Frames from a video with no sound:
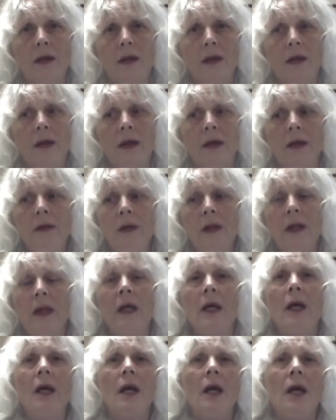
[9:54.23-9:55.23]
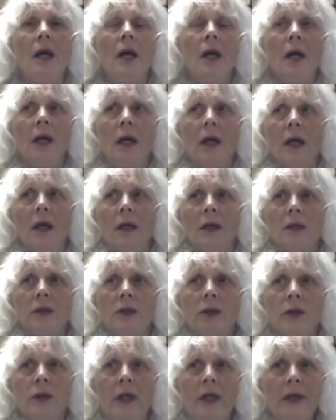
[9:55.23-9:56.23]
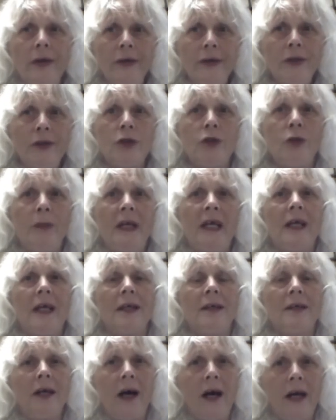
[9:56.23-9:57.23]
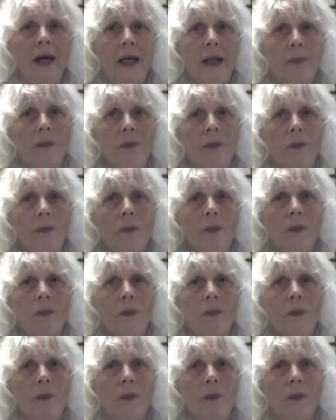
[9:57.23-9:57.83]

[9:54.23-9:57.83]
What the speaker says: Yeah? So there used to be a time